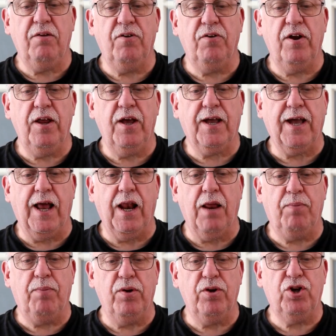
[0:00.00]
vernier
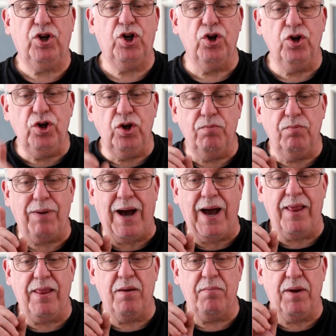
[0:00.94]
calipers. Should you
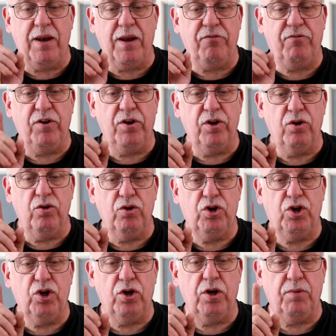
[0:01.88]
buy them, and if you do,
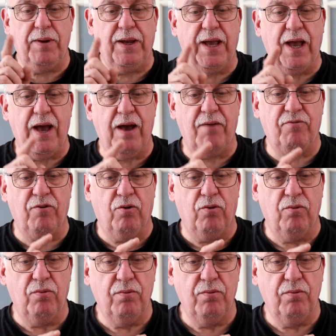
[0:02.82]
should you be careful?